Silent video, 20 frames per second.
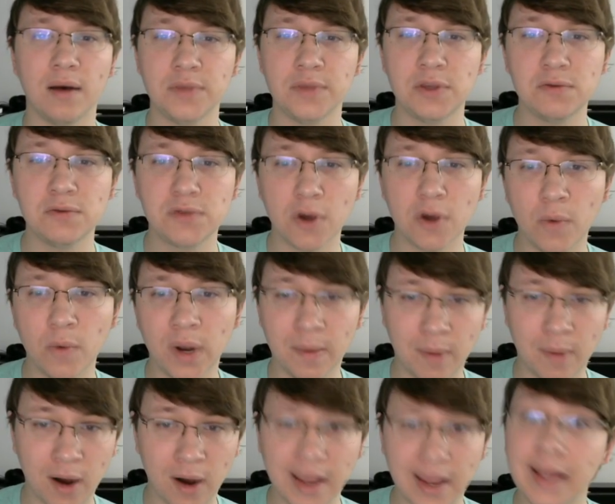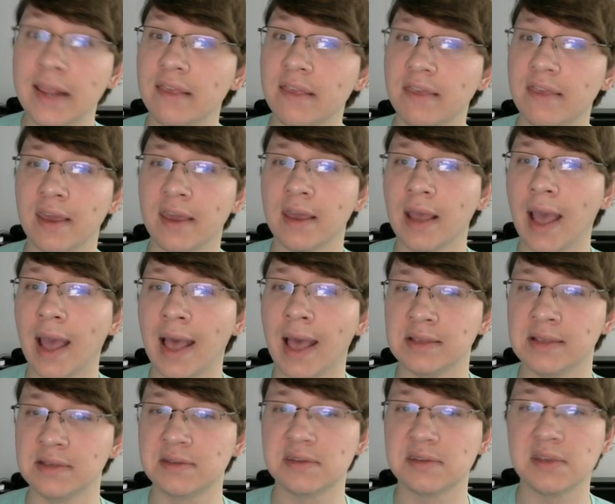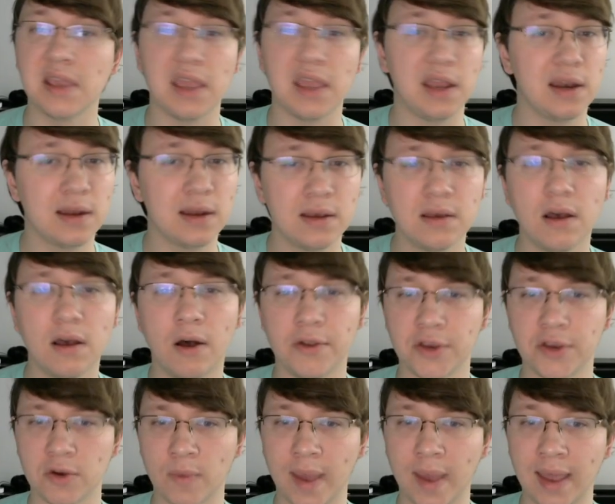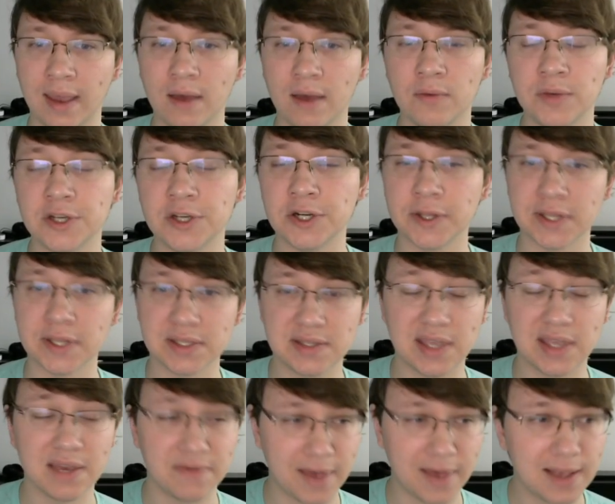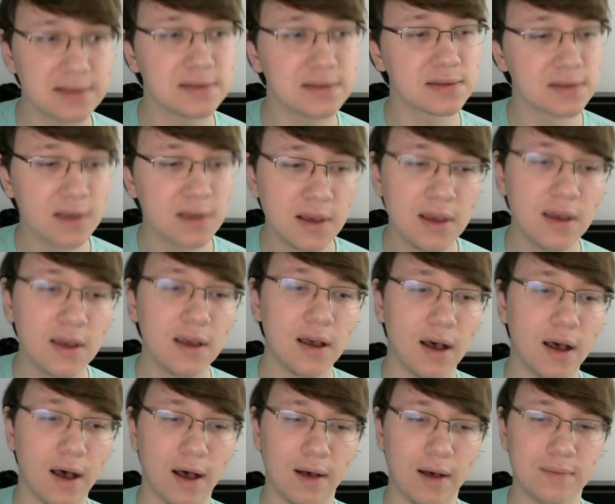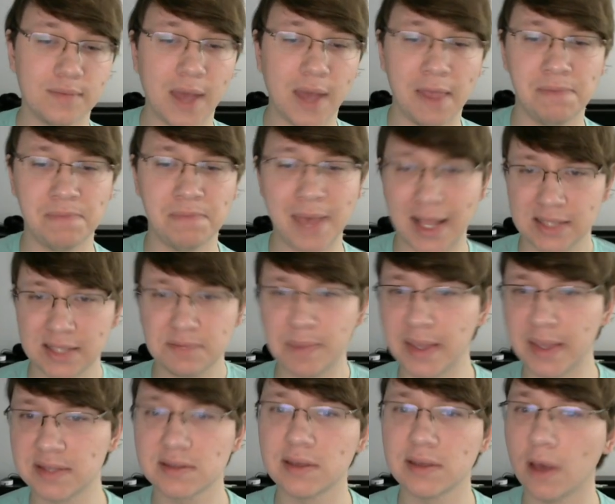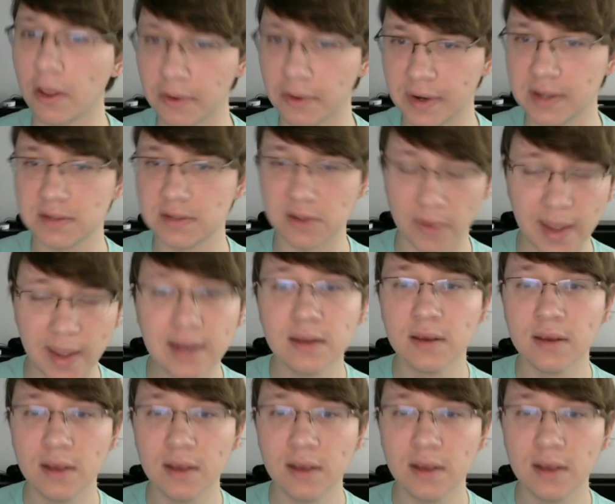you don't want to mark anything as seen on your way when you're doing this DFS. And that's basically all there is to it.